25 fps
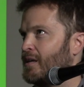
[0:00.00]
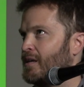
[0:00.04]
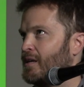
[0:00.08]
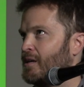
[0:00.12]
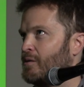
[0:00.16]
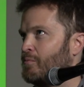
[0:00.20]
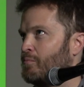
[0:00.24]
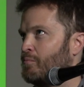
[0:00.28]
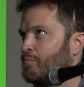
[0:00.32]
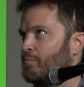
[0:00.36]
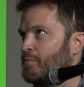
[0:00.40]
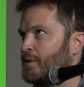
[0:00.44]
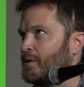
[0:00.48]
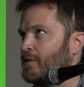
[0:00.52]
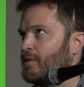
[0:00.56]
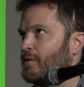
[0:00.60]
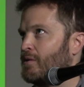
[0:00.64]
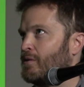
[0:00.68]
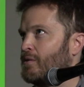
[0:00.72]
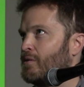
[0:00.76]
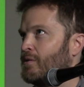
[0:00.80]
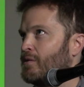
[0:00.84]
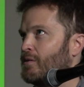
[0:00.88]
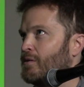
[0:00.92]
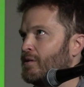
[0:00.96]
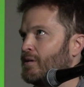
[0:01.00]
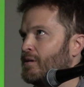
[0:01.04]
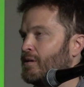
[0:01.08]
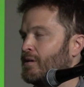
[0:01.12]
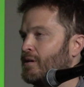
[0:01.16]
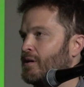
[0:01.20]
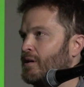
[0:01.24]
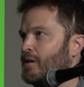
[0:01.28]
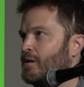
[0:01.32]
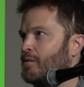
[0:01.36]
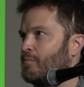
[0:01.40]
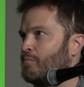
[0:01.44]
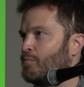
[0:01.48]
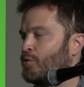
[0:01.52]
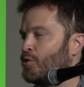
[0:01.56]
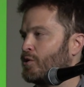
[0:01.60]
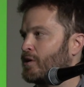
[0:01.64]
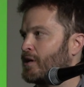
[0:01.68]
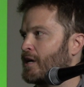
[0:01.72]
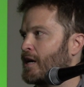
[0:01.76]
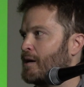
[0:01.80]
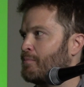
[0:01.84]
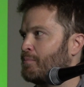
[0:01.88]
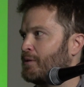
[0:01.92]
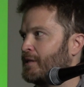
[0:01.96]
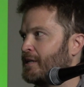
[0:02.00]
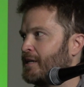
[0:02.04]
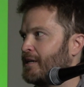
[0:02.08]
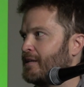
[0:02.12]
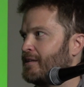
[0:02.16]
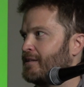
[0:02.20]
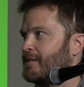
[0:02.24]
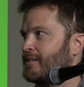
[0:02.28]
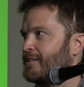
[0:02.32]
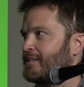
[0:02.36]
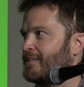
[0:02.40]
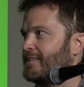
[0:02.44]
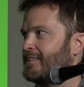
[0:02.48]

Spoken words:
in bigger, more complicated